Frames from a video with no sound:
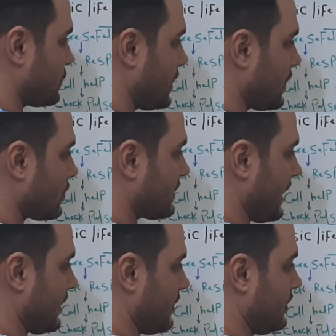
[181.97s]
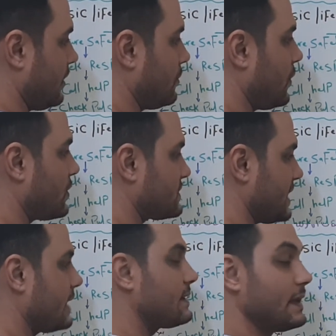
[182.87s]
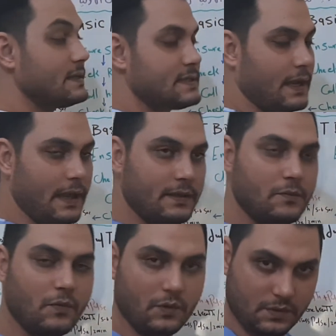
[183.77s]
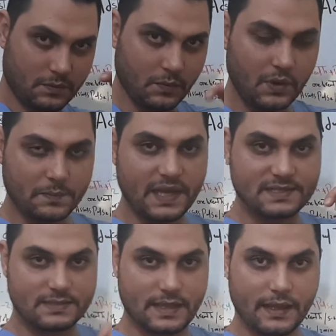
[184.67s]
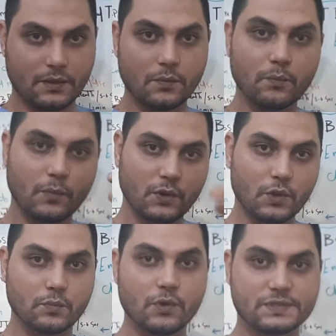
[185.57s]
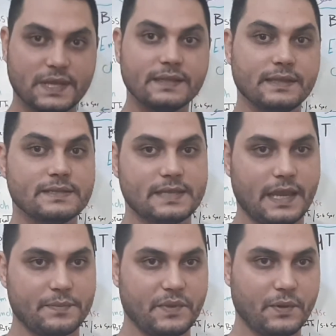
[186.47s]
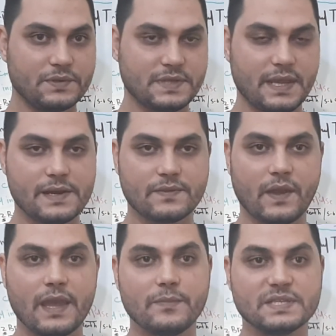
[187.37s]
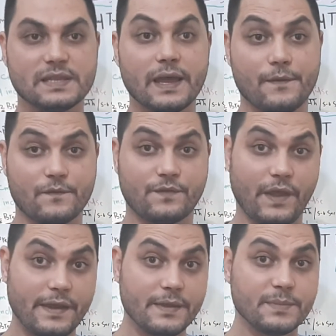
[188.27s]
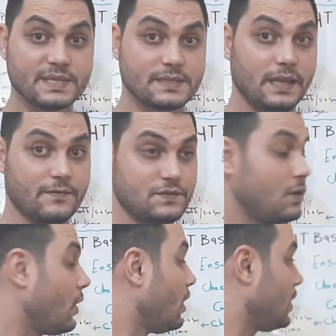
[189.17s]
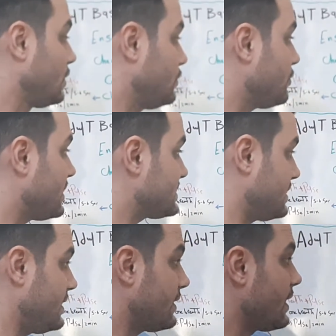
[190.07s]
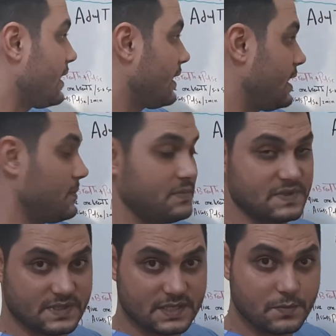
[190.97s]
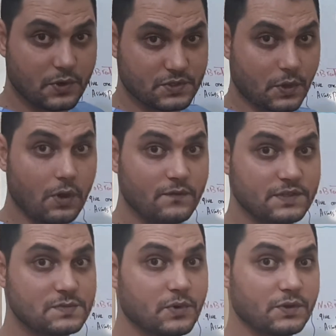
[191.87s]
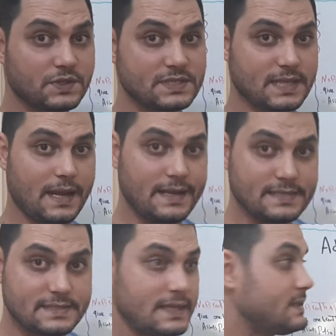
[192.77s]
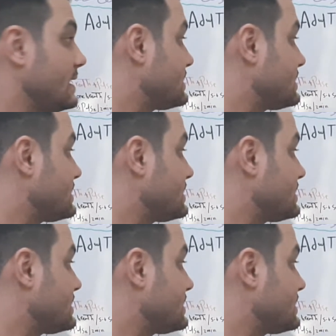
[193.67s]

will not take more than 10 seconds. Must take not more than 10 seconds because here time is life. So you must here keep this process, all of this process less than 10